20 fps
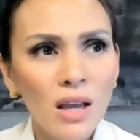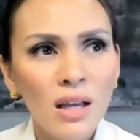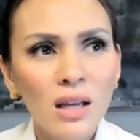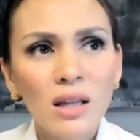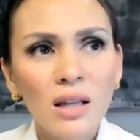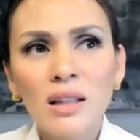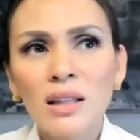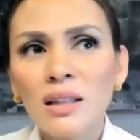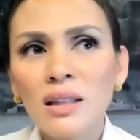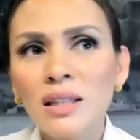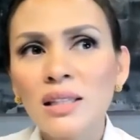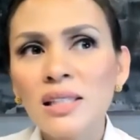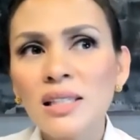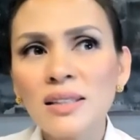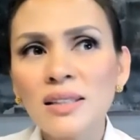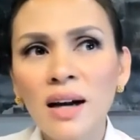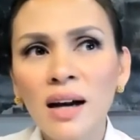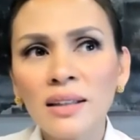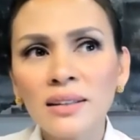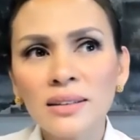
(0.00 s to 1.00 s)
This is
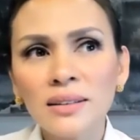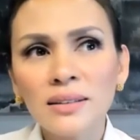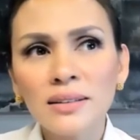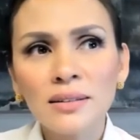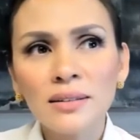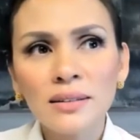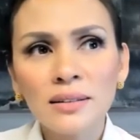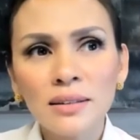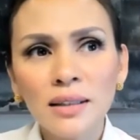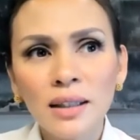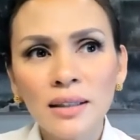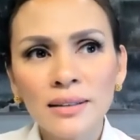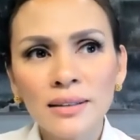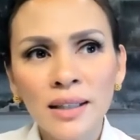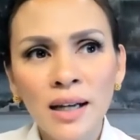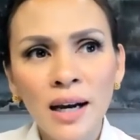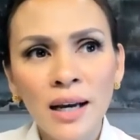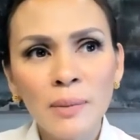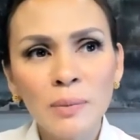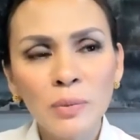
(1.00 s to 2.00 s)
not a
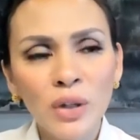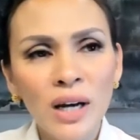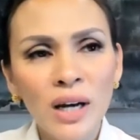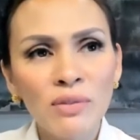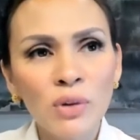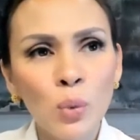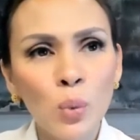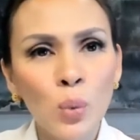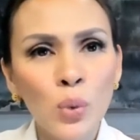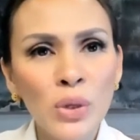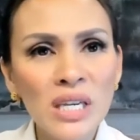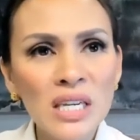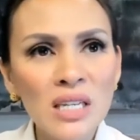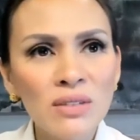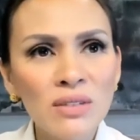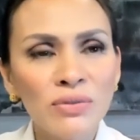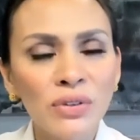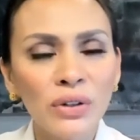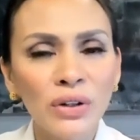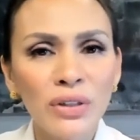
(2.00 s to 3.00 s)
time to have a we
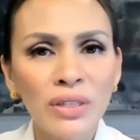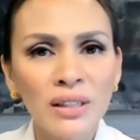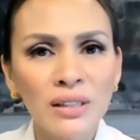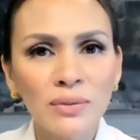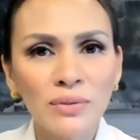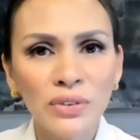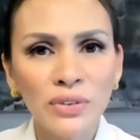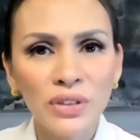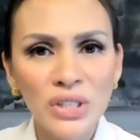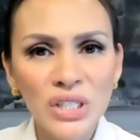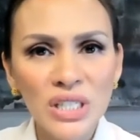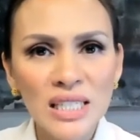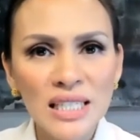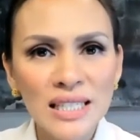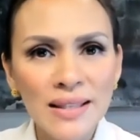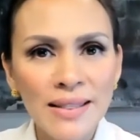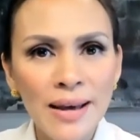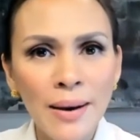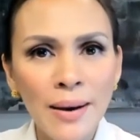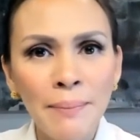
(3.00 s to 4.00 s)
versus
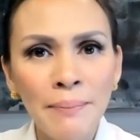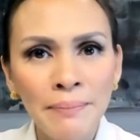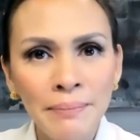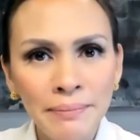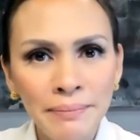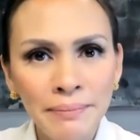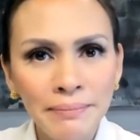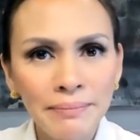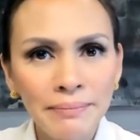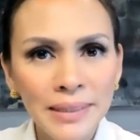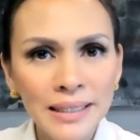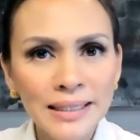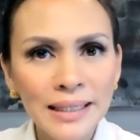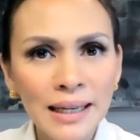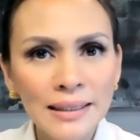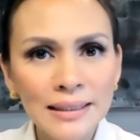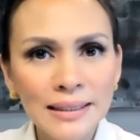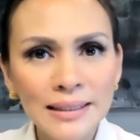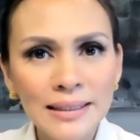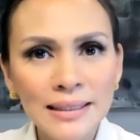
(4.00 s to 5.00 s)
them
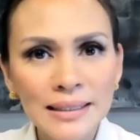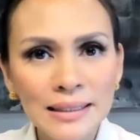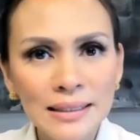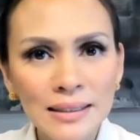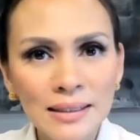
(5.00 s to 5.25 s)
mentality.